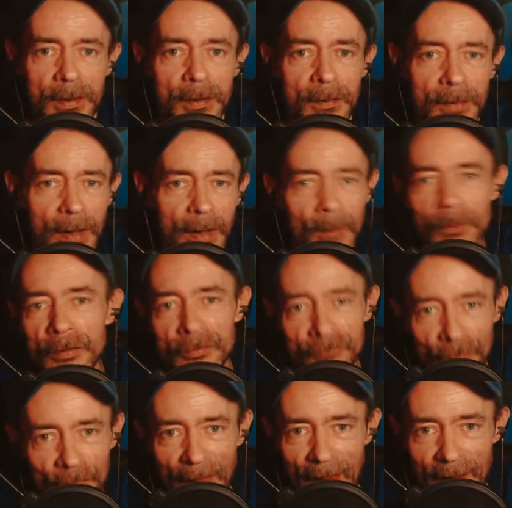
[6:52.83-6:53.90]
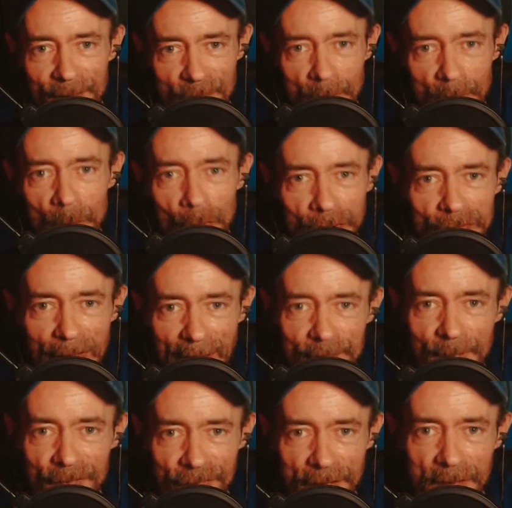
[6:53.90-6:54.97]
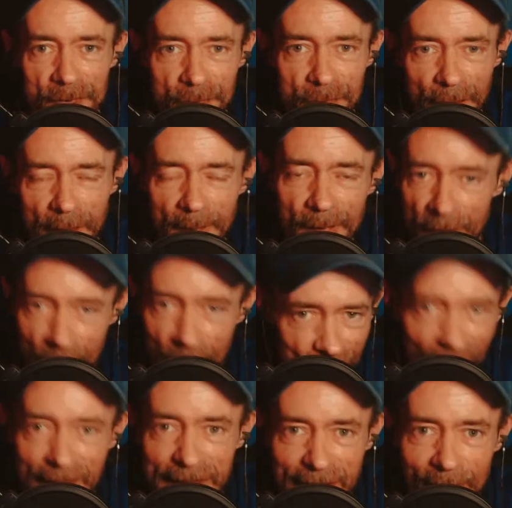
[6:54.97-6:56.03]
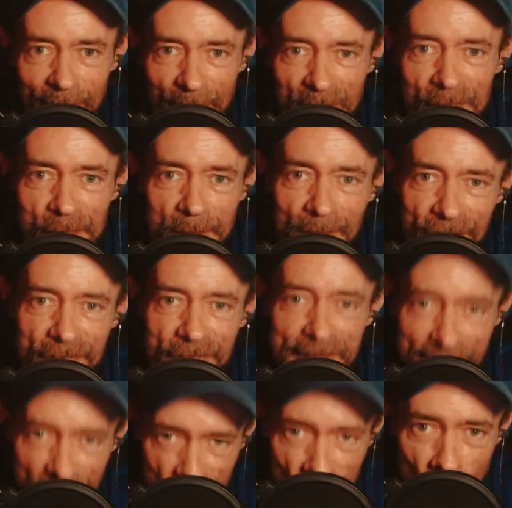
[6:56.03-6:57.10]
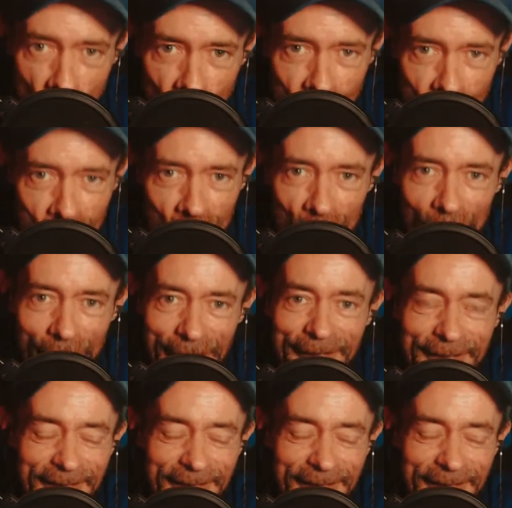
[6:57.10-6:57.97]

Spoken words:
I wouldn't do that if I'm going live myself, right? I mean, that would take you away from listening to yours truly.